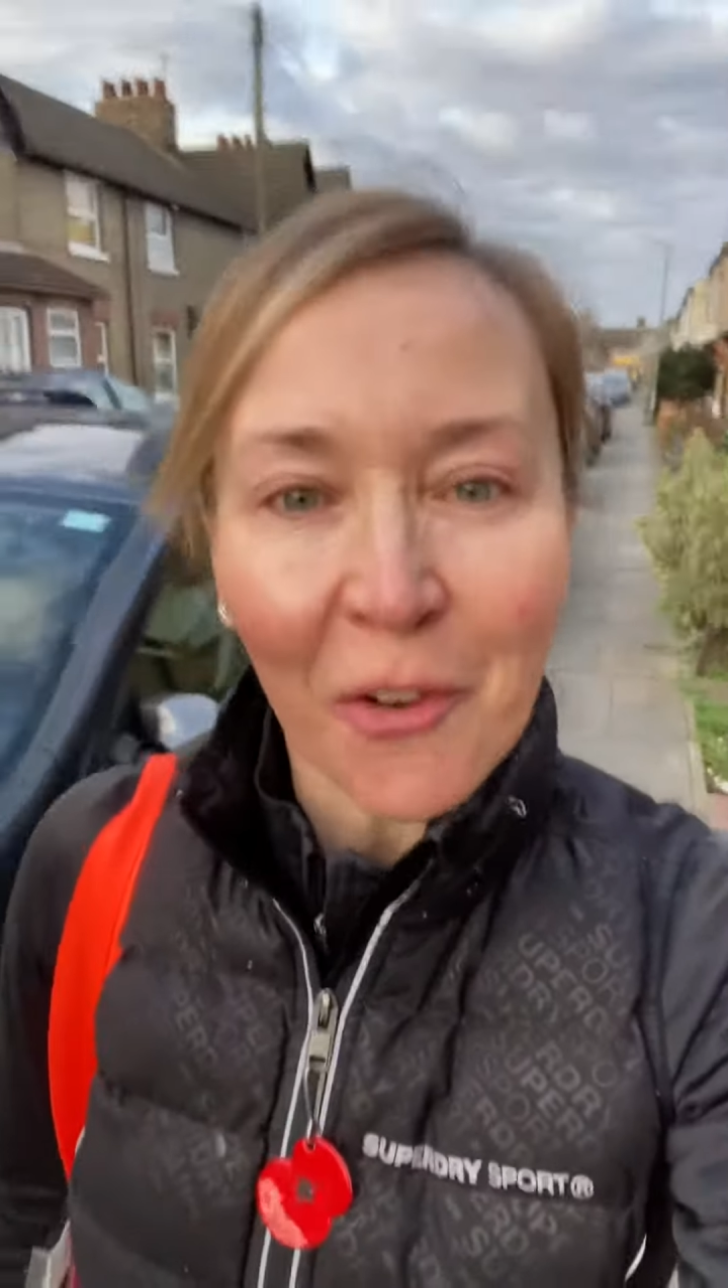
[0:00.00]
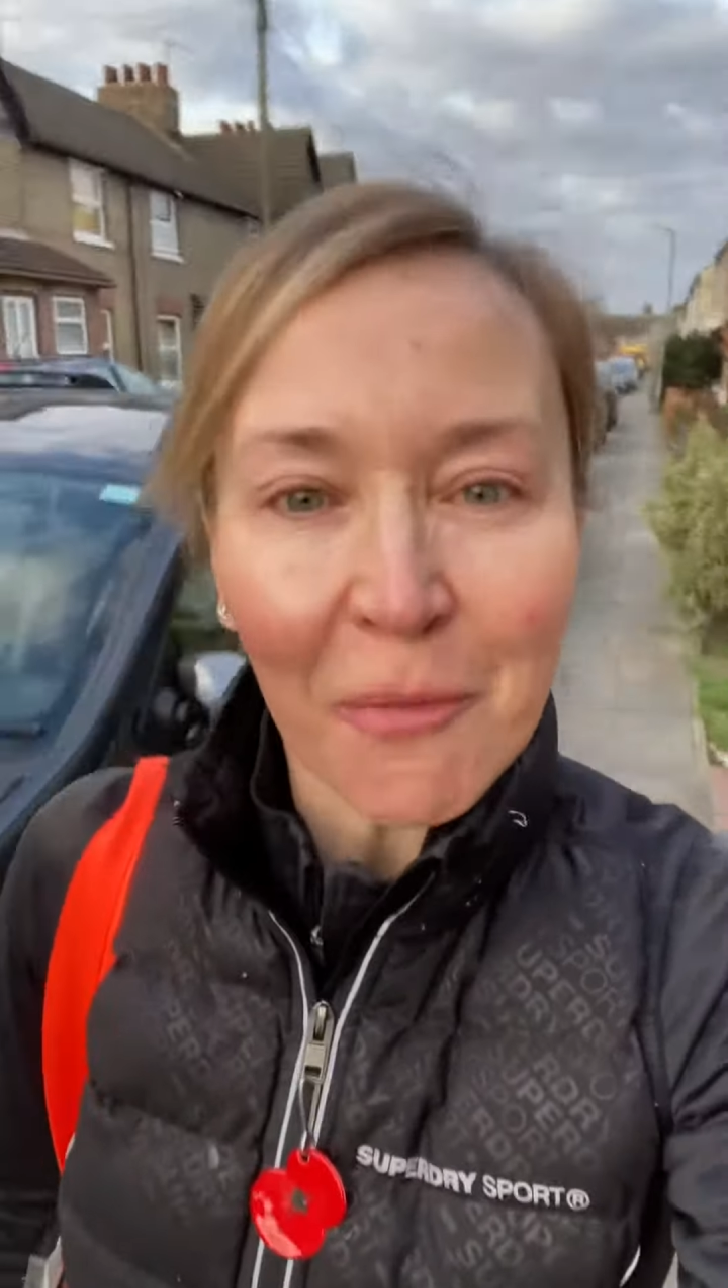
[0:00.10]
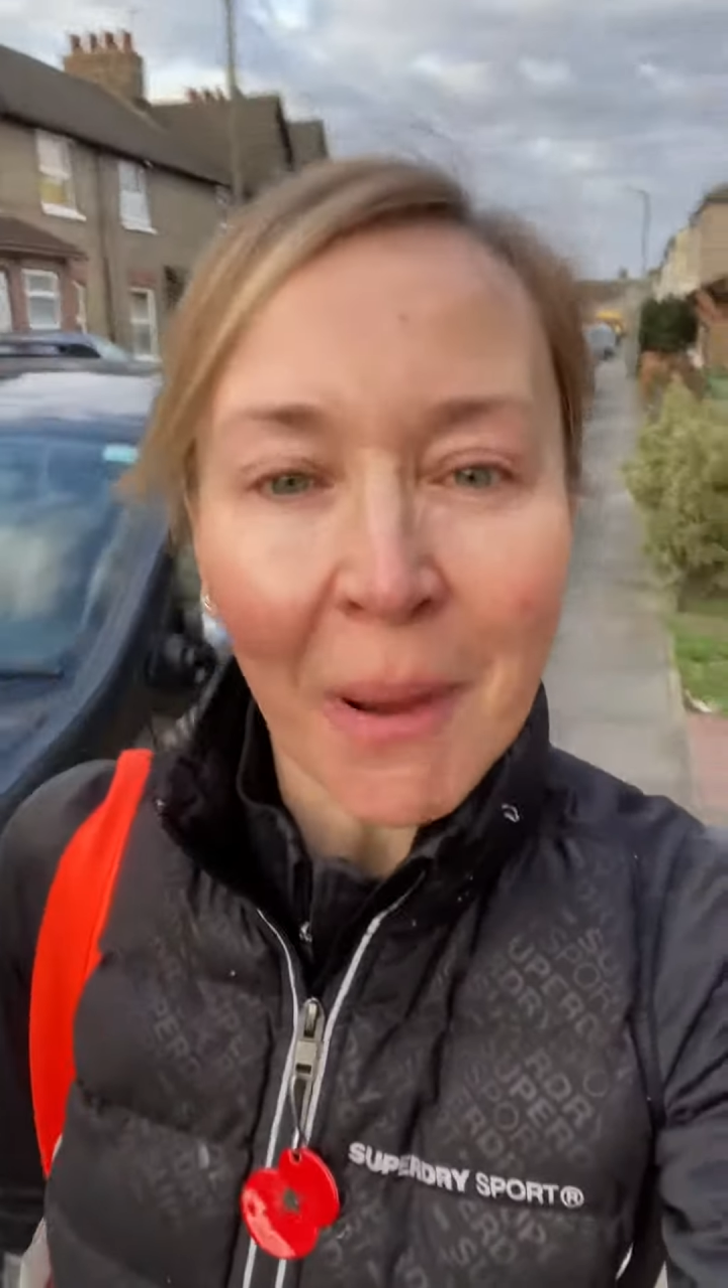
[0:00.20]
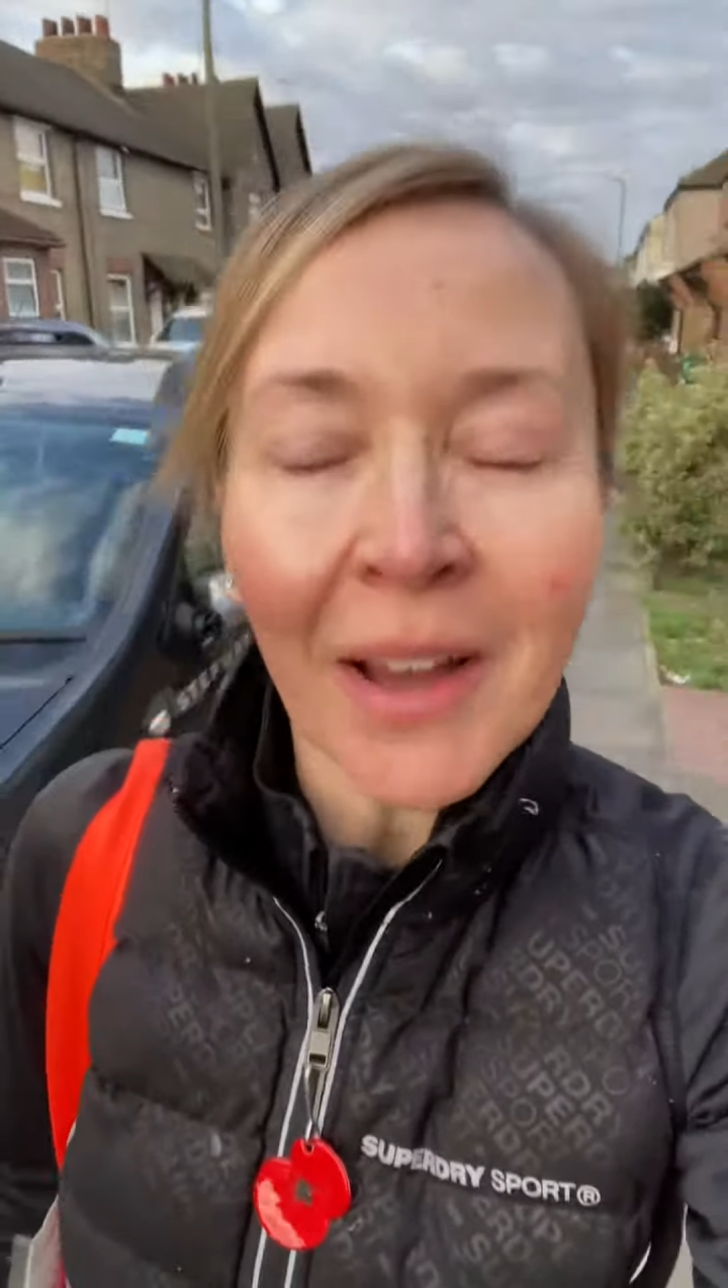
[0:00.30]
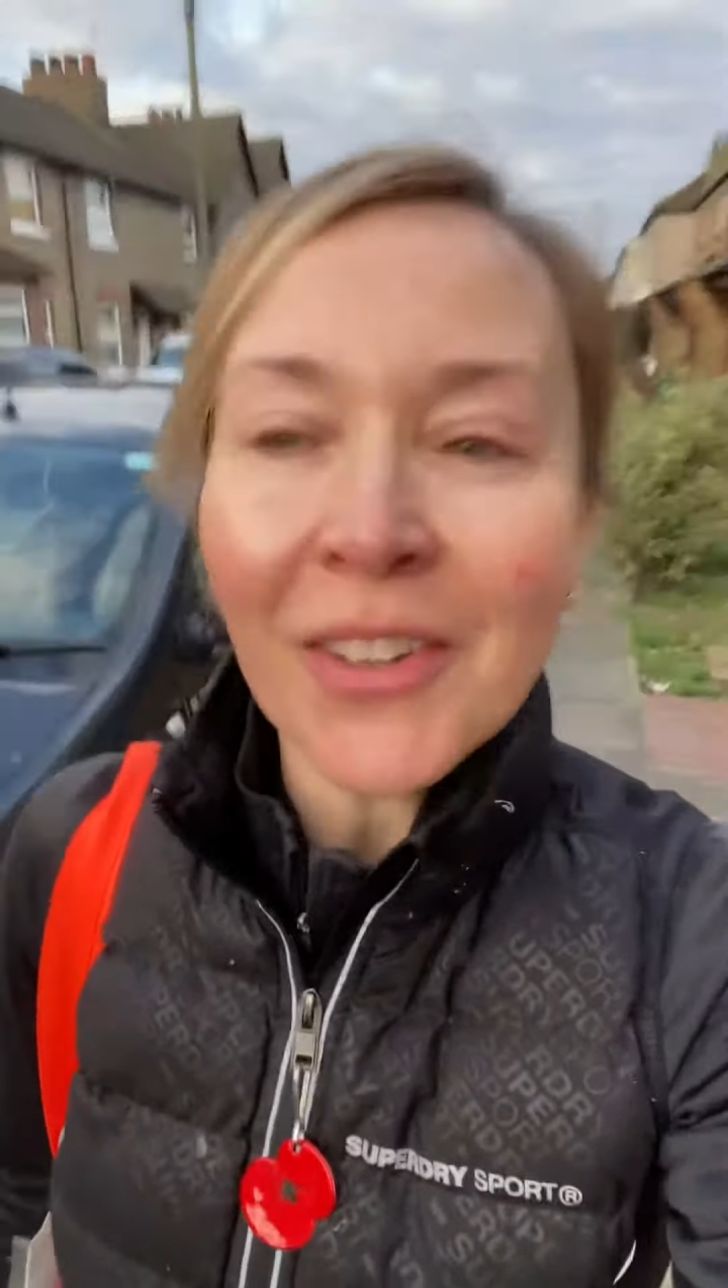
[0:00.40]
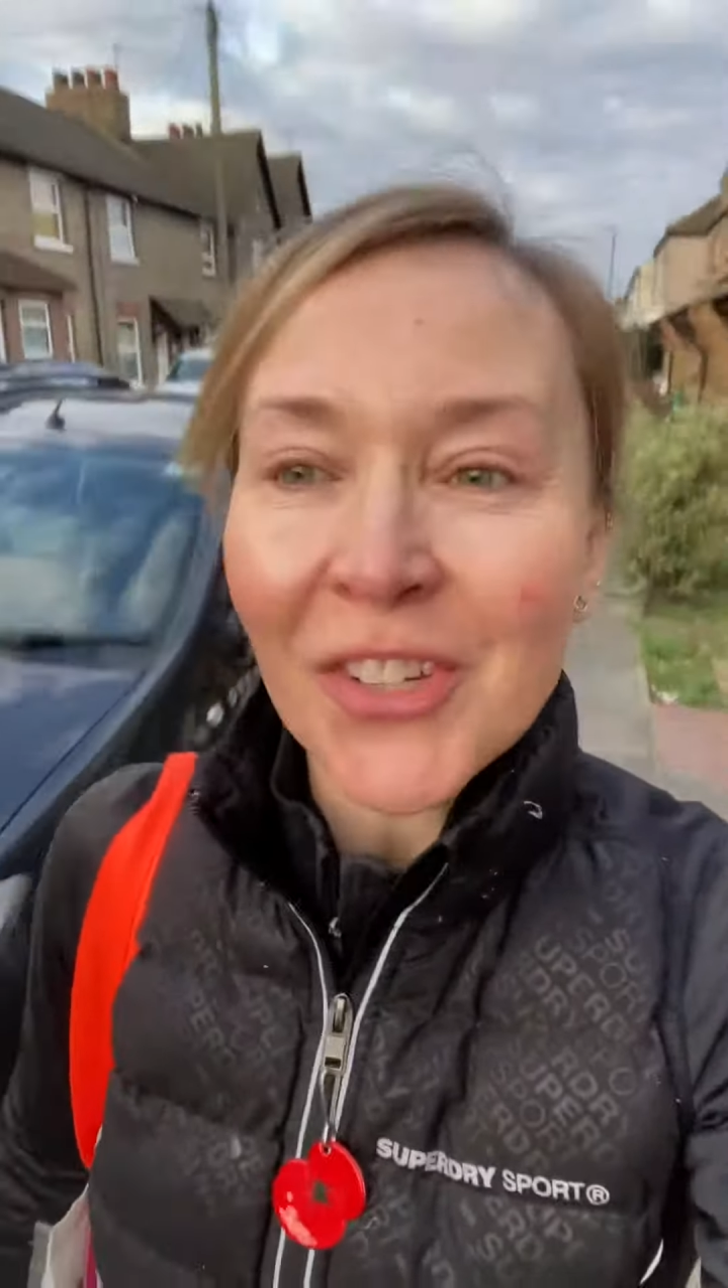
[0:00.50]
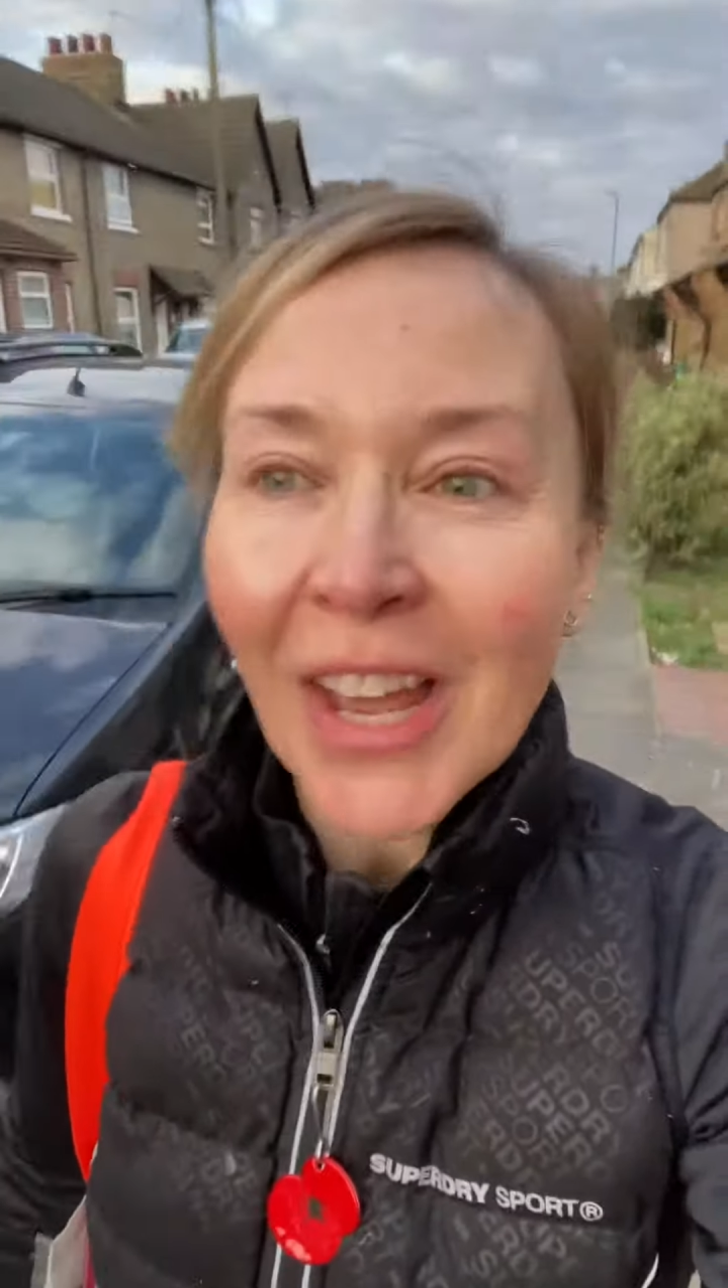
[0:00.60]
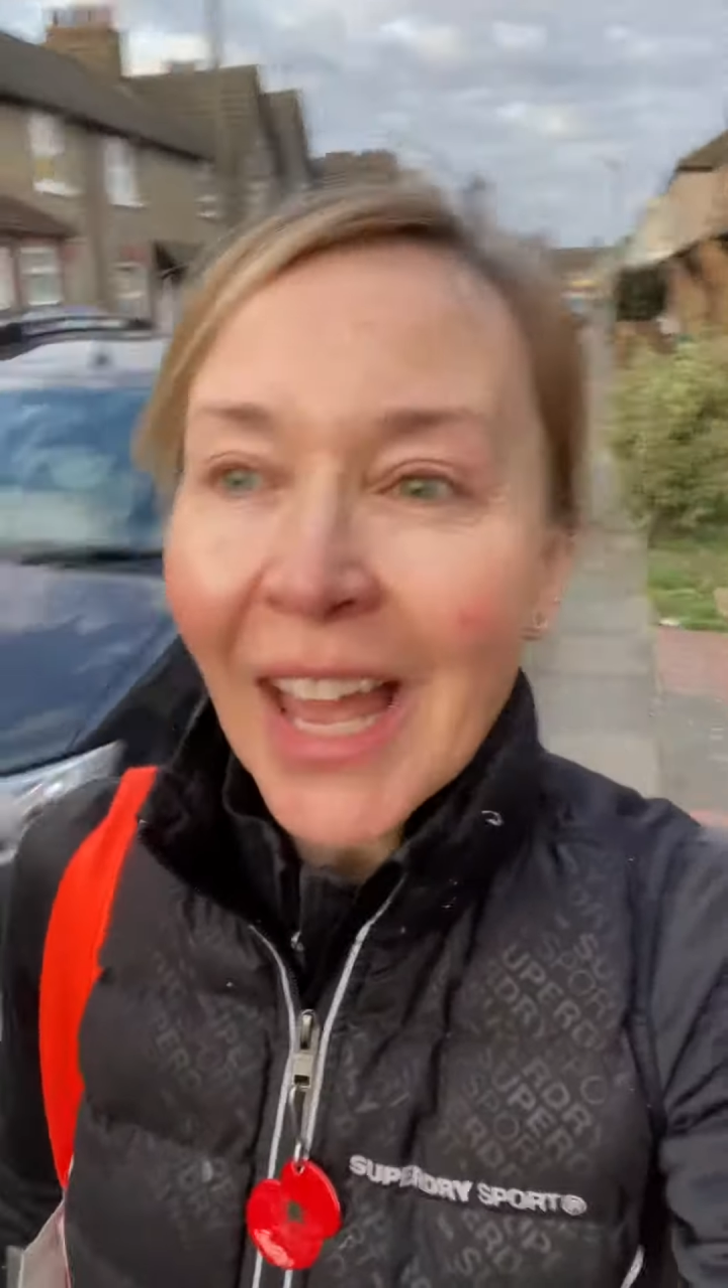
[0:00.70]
of March,